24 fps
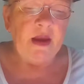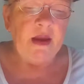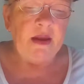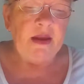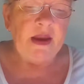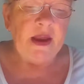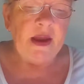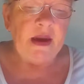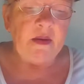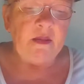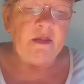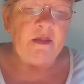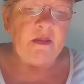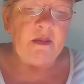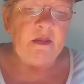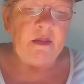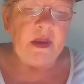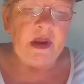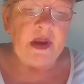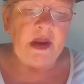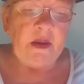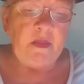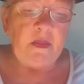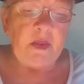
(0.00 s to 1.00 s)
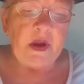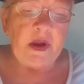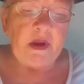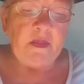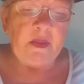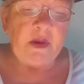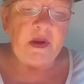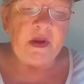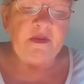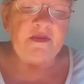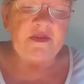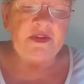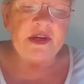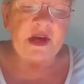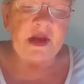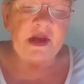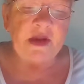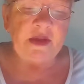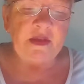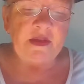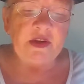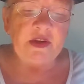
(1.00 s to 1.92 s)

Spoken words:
Now, many people have taken